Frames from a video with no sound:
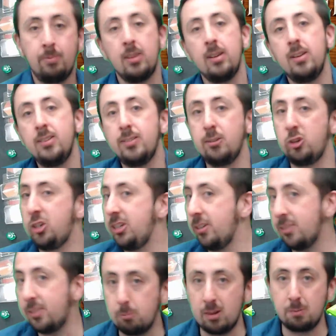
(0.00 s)
So
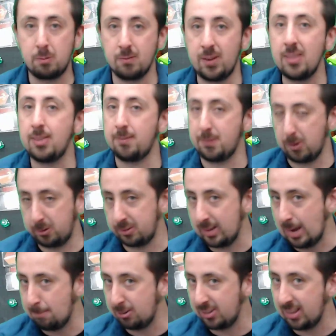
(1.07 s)
shields will prevent the first
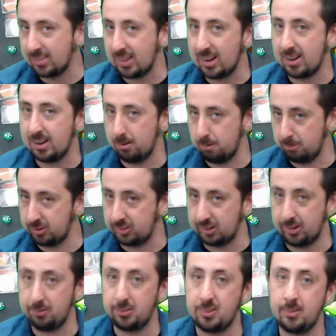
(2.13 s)
damage that that hero
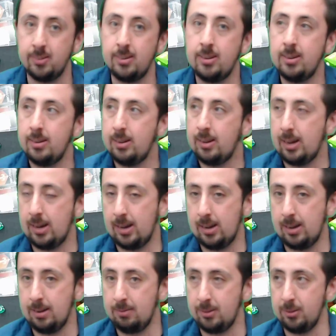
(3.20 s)
receives.
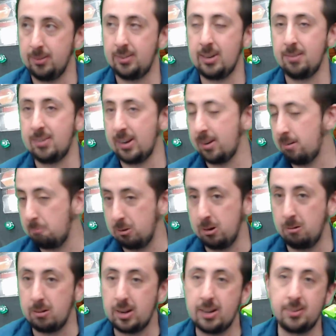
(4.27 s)
So instead of taking a
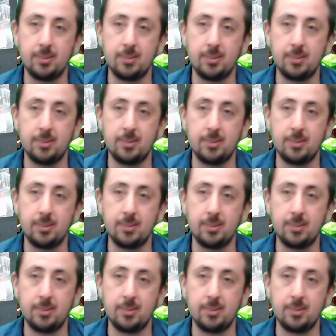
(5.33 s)
wound, it just